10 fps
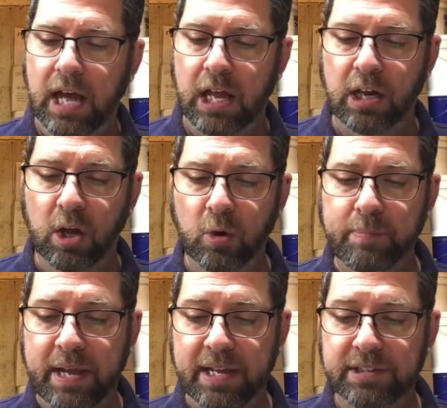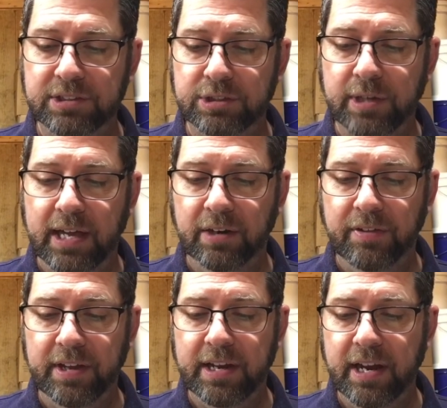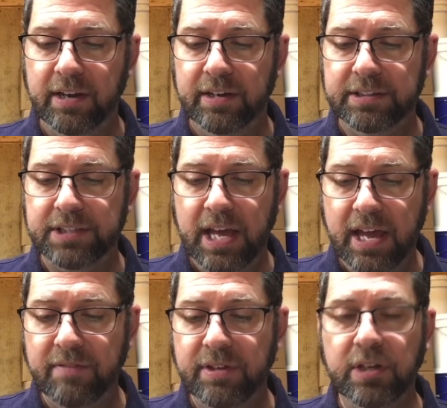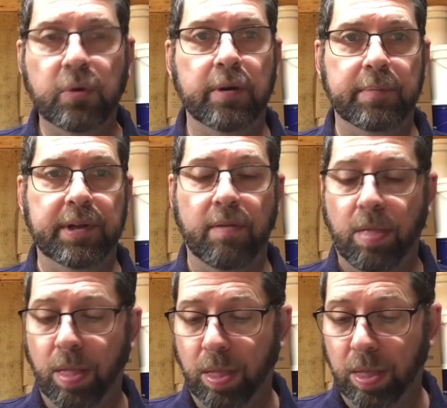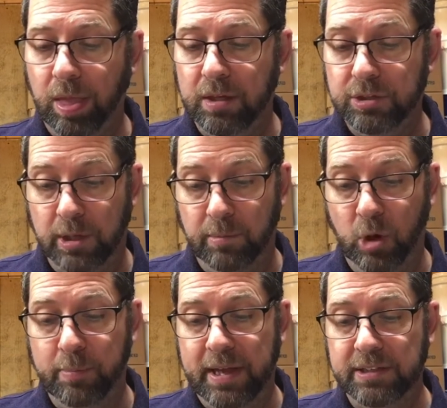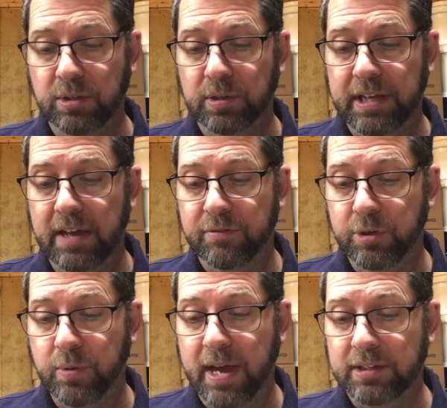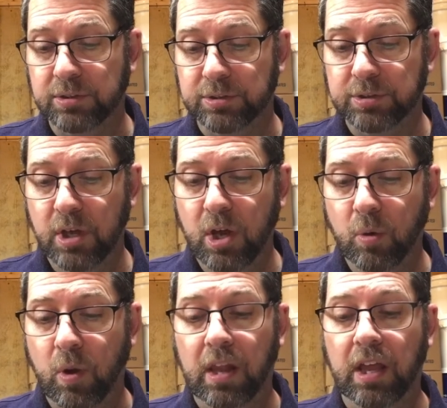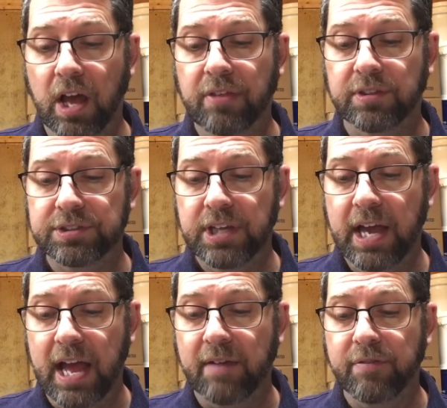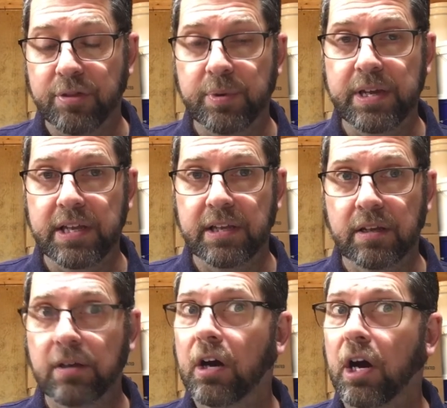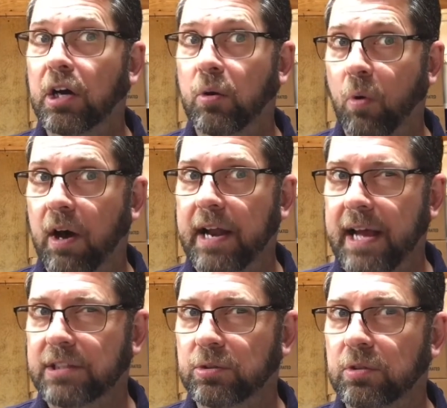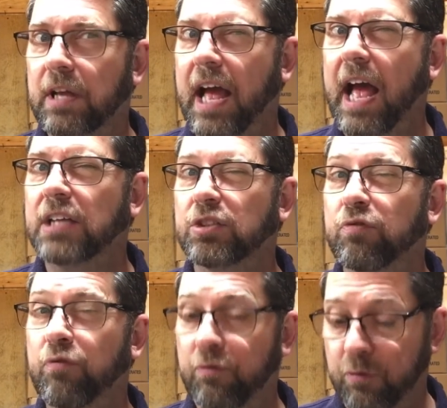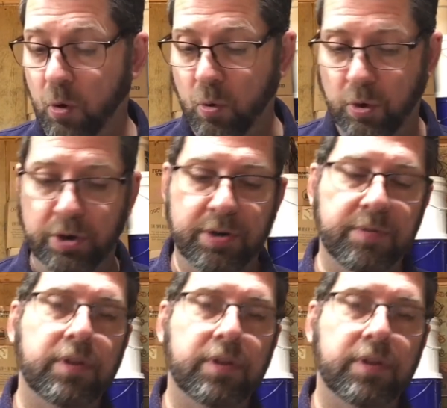A low bed is a trailer that carries heavy equipment. Some low beds only have 2 axles, while others have 3. A quad axle has 4.